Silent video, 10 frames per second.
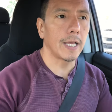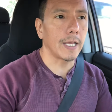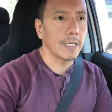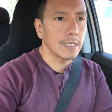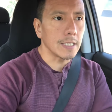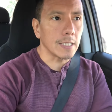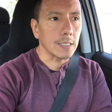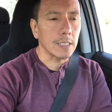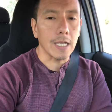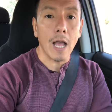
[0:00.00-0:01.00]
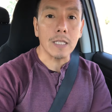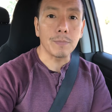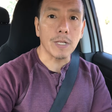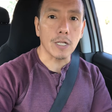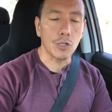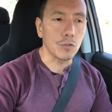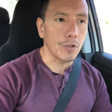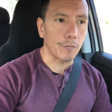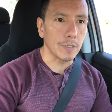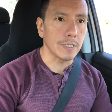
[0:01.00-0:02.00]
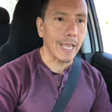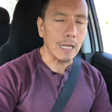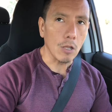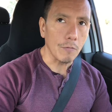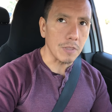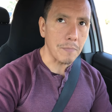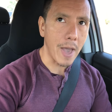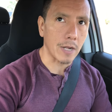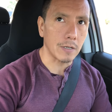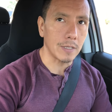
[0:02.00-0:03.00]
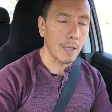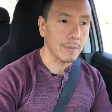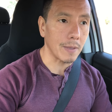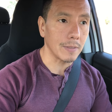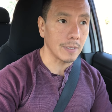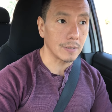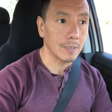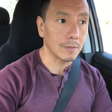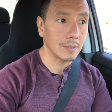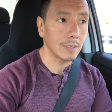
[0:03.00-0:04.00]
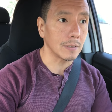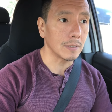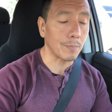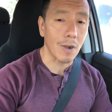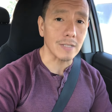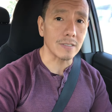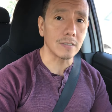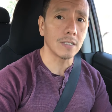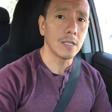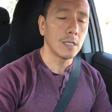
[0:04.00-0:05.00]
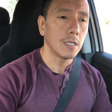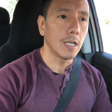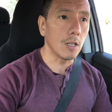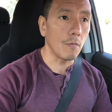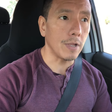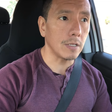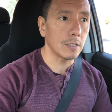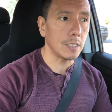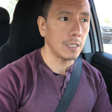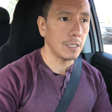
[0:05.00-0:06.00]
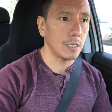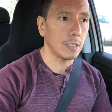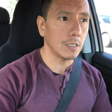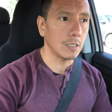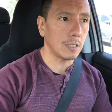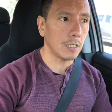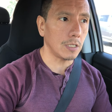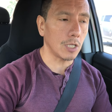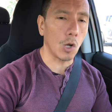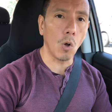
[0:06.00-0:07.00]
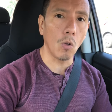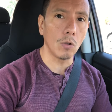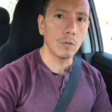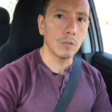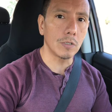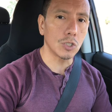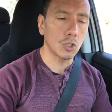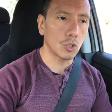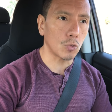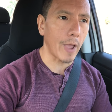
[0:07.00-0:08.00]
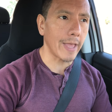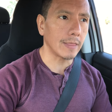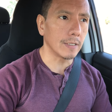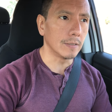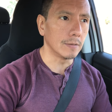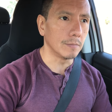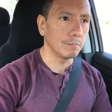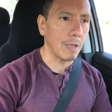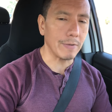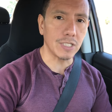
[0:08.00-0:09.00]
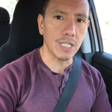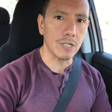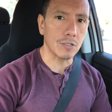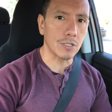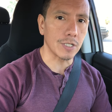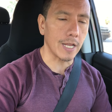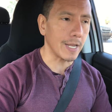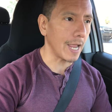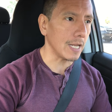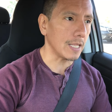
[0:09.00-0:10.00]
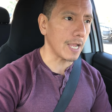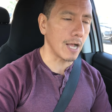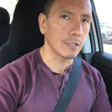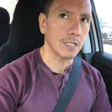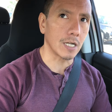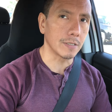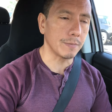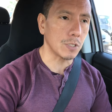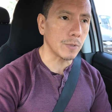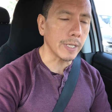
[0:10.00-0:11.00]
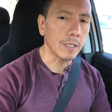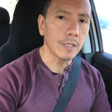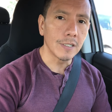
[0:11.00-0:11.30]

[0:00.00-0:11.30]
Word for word: is, is it has to make a huge difference and loving the pattern, the the the the, the, the process, loving the the the whole sweat, maybe tears and anything else that comes in between